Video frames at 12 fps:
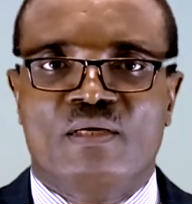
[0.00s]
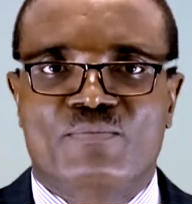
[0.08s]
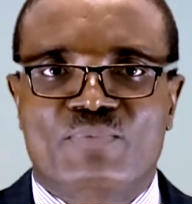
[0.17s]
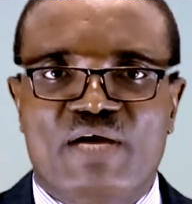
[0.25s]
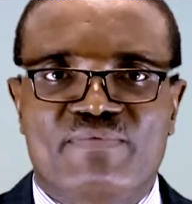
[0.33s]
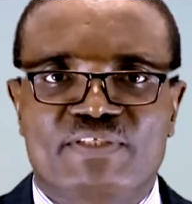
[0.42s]

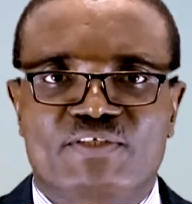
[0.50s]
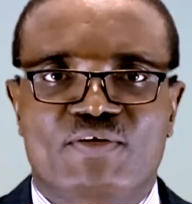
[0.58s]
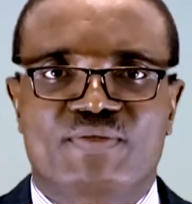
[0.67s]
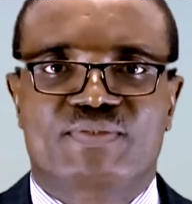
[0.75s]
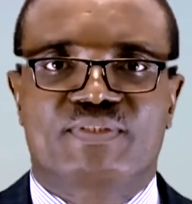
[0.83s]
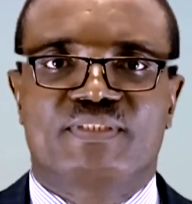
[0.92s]
Private
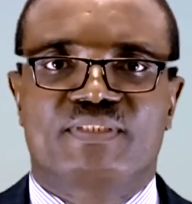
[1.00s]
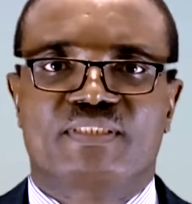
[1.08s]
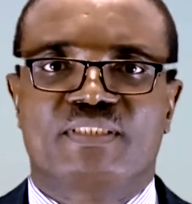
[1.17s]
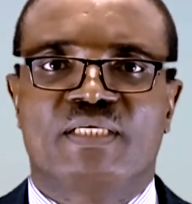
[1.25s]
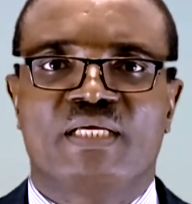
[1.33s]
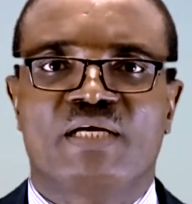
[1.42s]
currencies
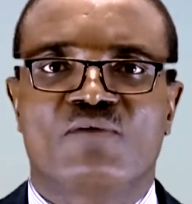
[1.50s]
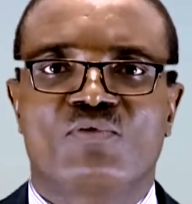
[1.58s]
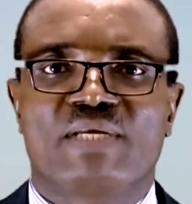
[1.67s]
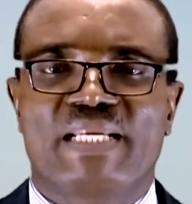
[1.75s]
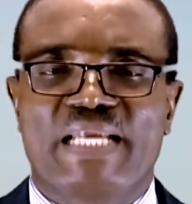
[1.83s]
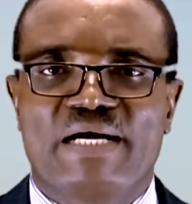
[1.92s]

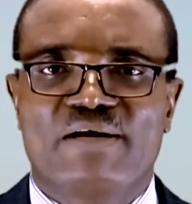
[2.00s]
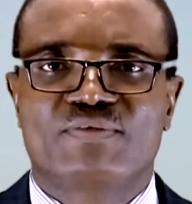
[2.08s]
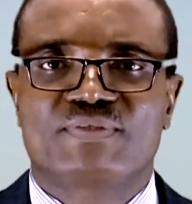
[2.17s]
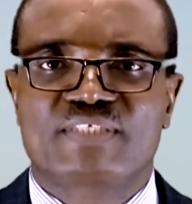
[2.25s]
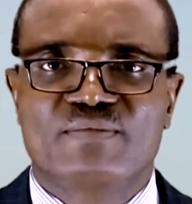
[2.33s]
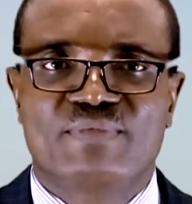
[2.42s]
will allow the
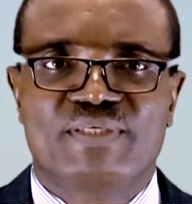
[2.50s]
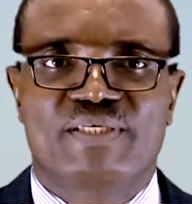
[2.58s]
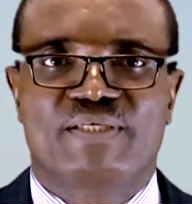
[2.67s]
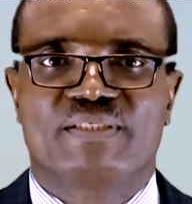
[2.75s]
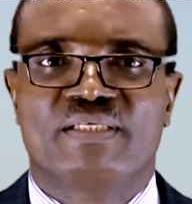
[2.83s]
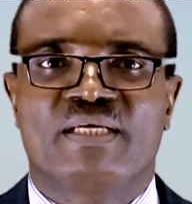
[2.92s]

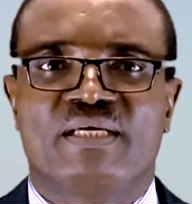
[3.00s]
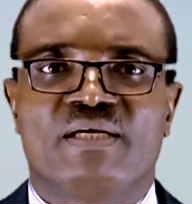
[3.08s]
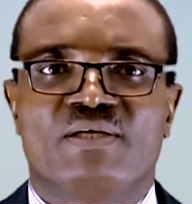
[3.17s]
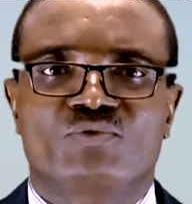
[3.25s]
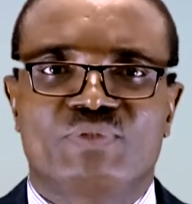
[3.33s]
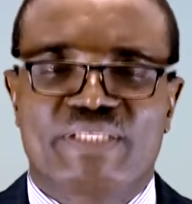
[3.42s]
CBK
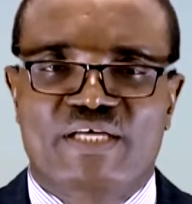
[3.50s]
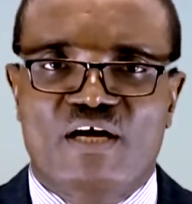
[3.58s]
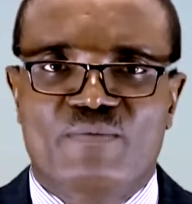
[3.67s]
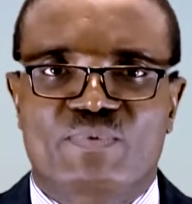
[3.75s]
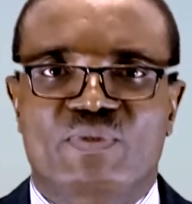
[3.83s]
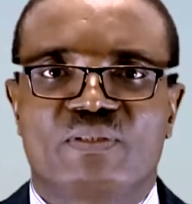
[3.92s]
to
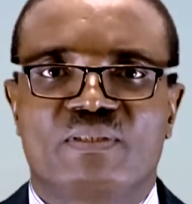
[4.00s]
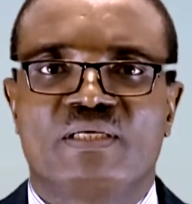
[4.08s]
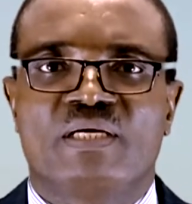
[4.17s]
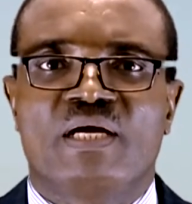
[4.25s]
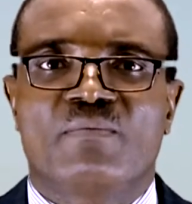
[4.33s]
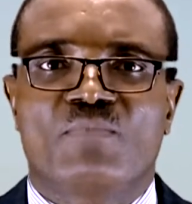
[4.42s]
decouple
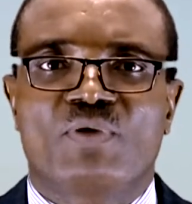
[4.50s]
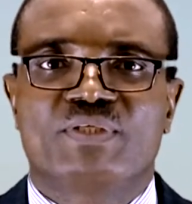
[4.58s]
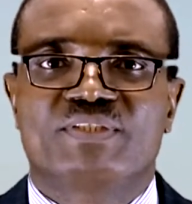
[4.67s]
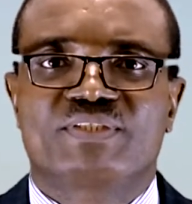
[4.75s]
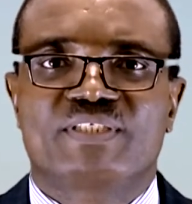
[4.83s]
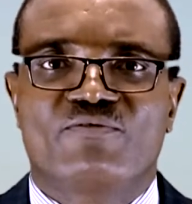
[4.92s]

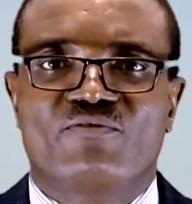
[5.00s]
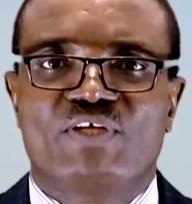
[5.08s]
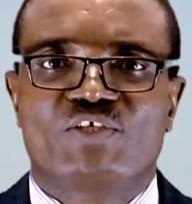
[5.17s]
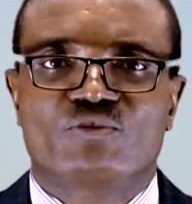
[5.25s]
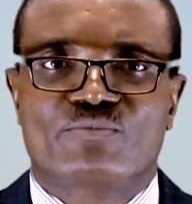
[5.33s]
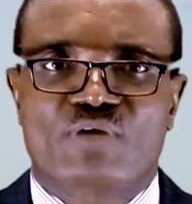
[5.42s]
monetary
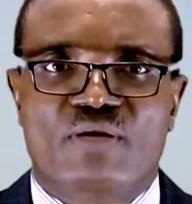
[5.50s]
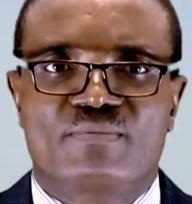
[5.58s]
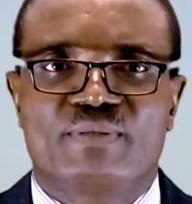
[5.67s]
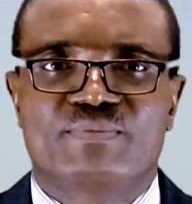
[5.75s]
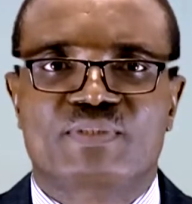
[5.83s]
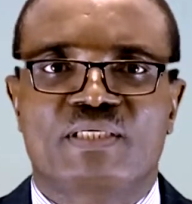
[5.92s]
inflation
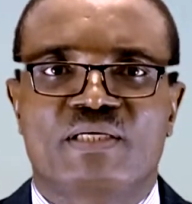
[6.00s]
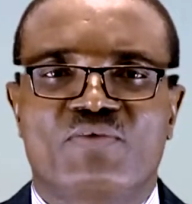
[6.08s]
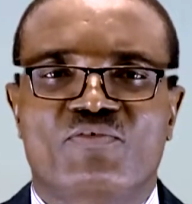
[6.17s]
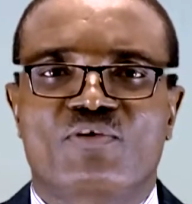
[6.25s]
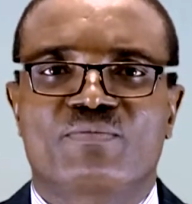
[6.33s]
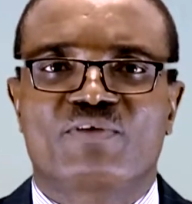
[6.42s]
problems
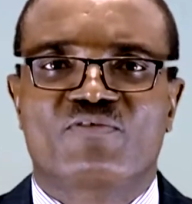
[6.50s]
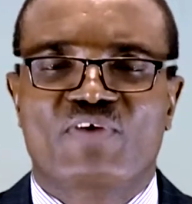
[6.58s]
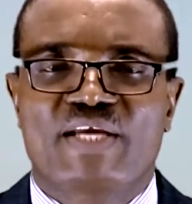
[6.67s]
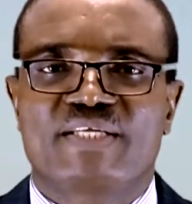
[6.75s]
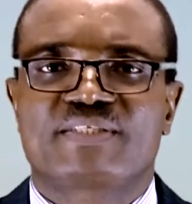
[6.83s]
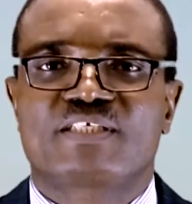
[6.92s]
from the
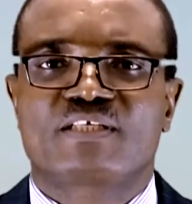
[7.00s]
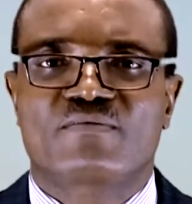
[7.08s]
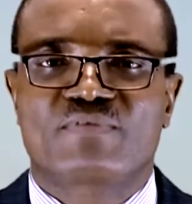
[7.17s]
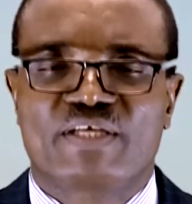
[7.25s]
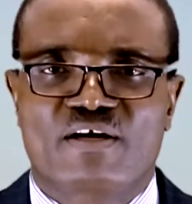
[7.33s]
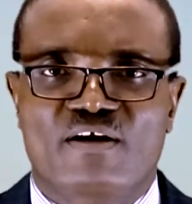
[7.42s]
financing of
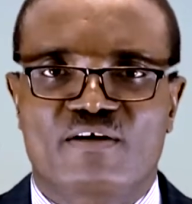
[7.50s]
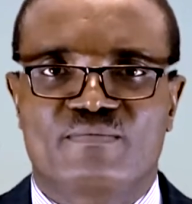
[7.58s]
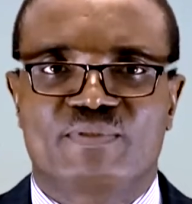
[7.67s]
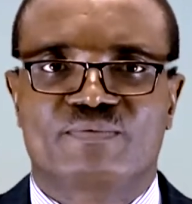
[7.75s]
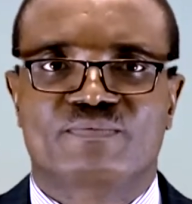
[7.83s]
the economy.